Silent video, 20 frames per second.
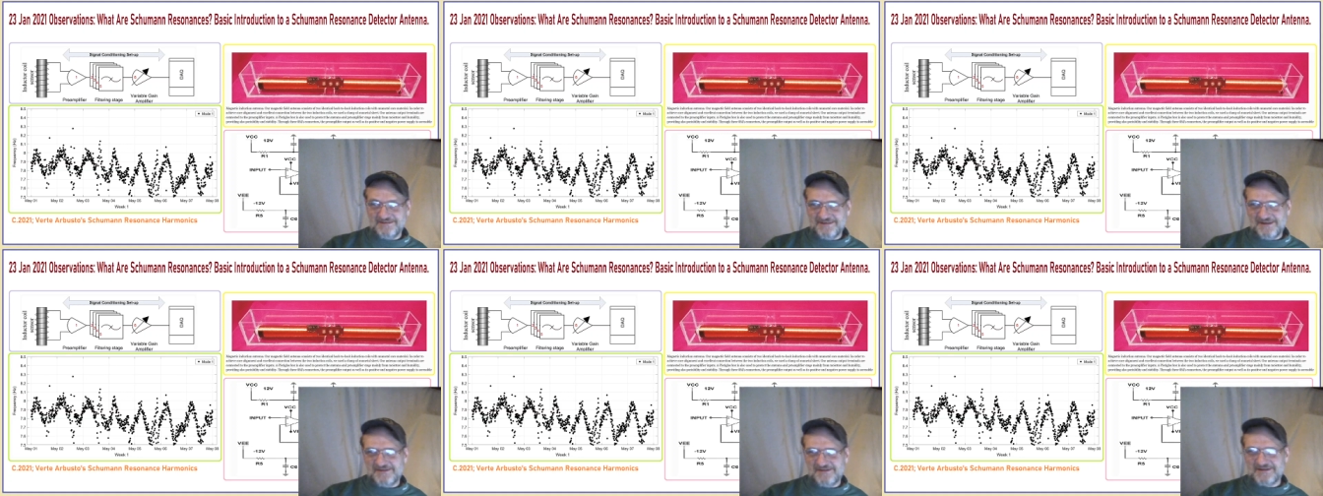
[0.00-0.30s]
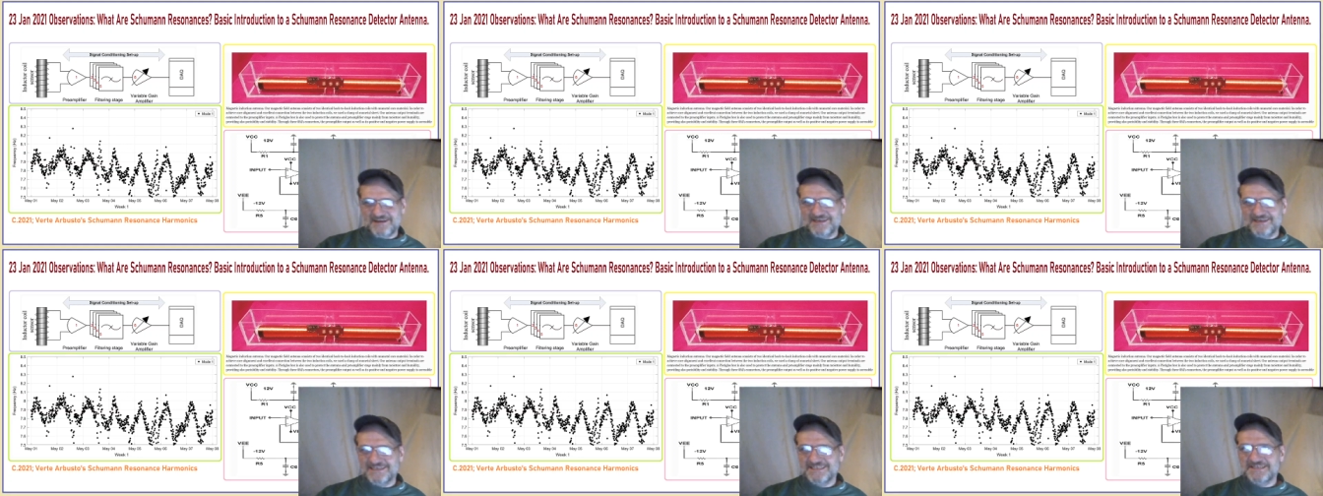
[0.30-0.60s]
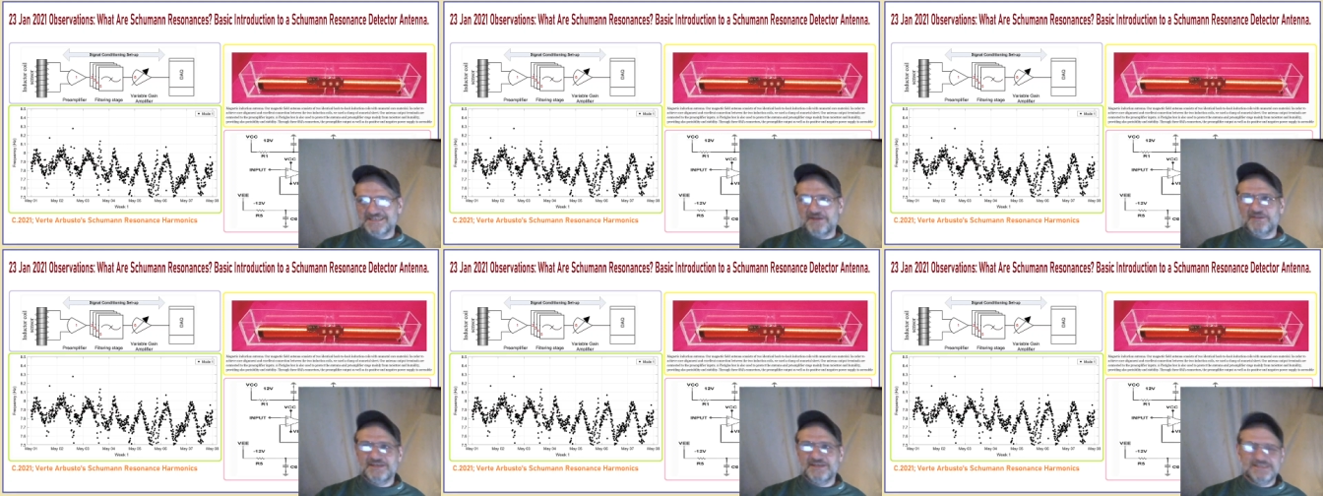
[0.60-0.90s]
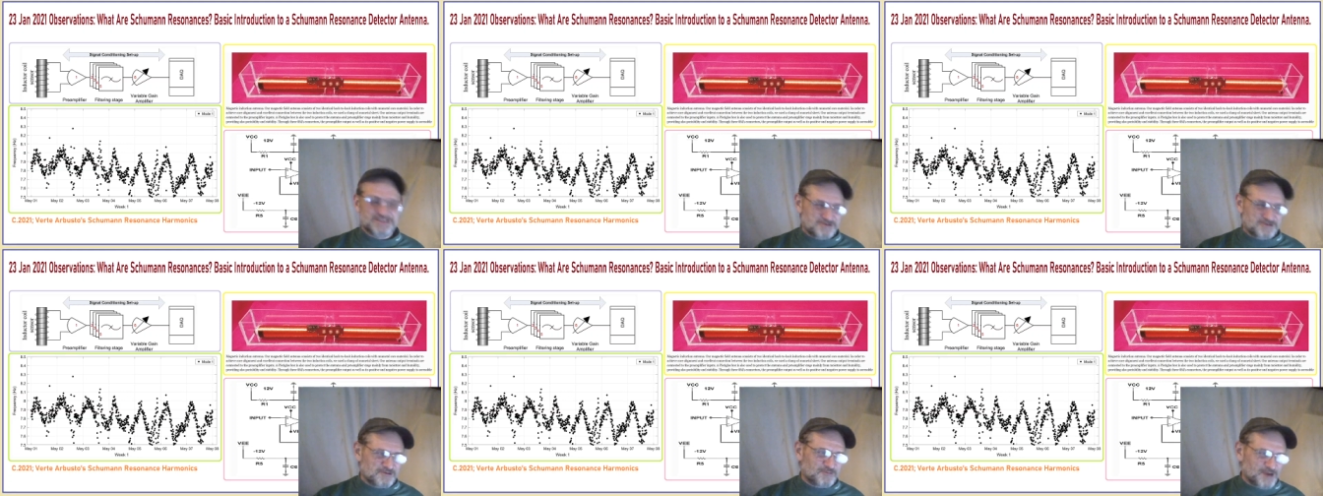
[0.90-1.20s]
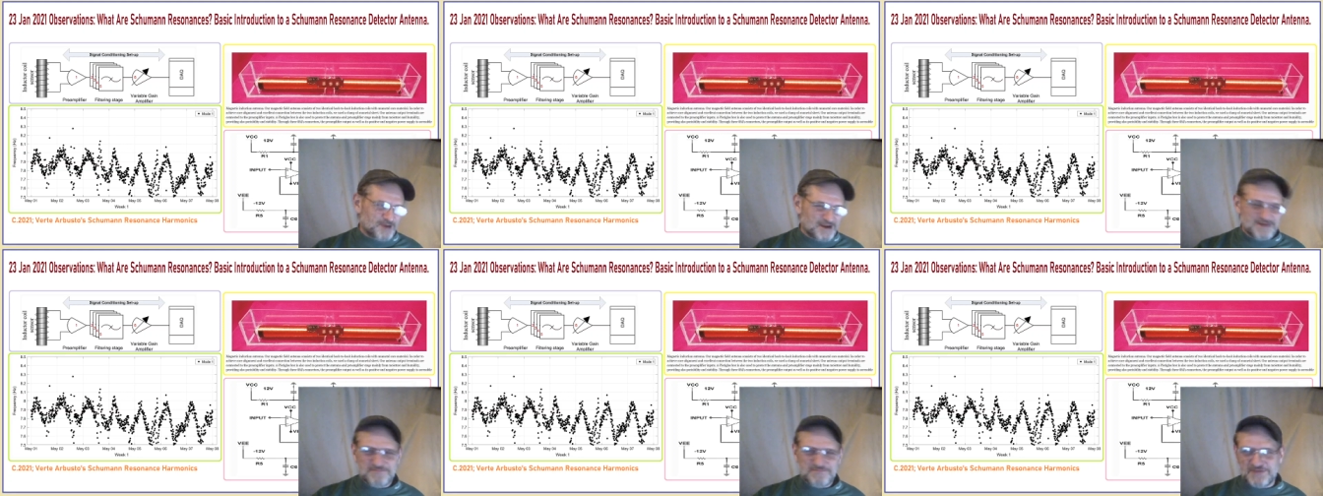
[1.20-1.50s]
Okay, so that's sort of
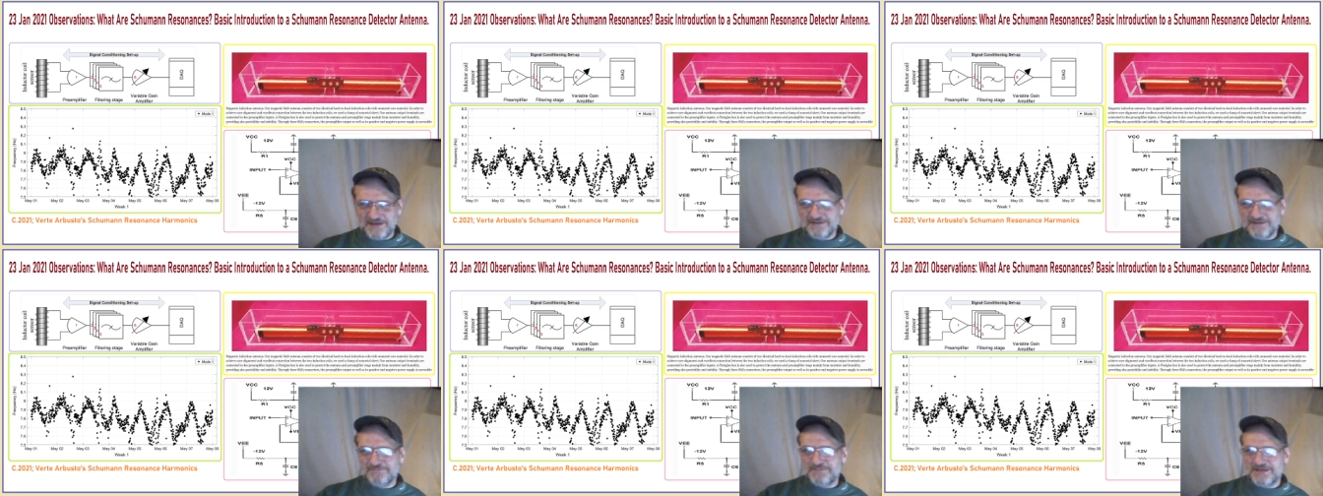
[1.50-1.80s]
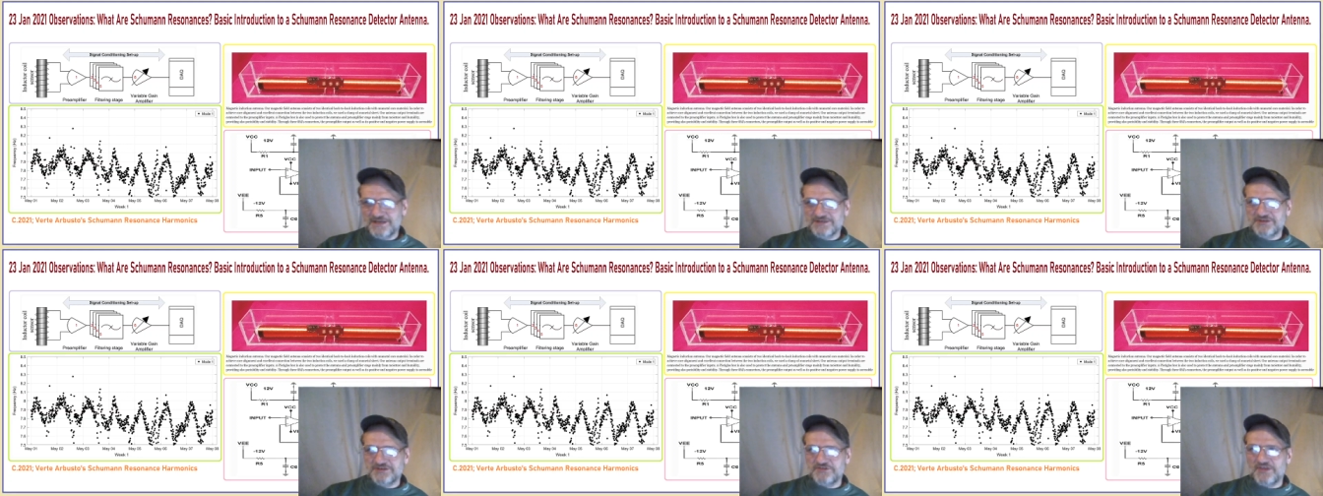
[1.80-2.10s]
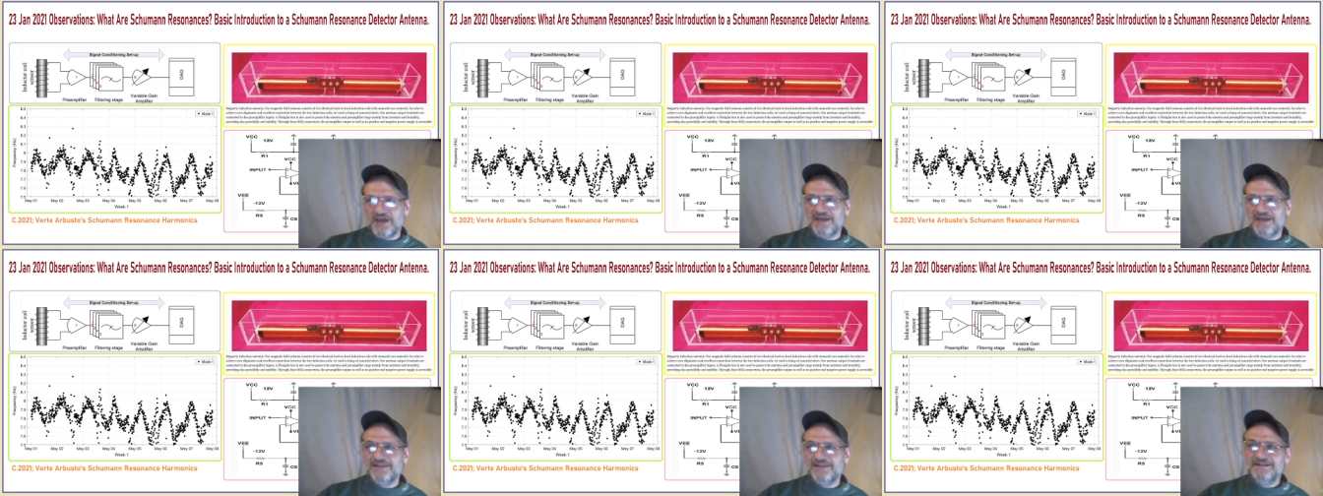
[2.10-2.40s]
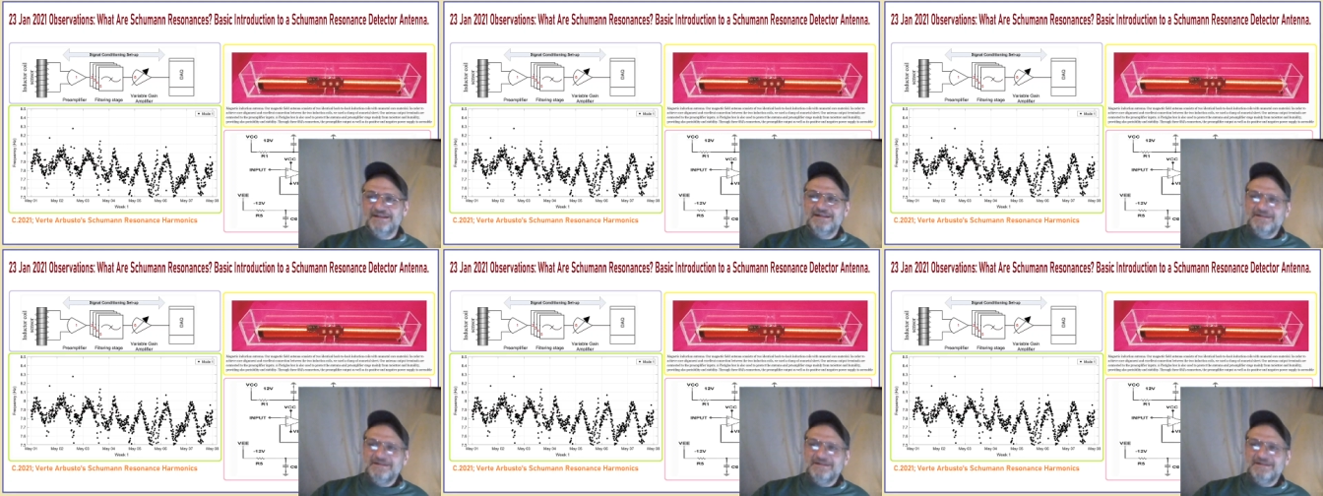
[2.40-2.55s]
why I picture that.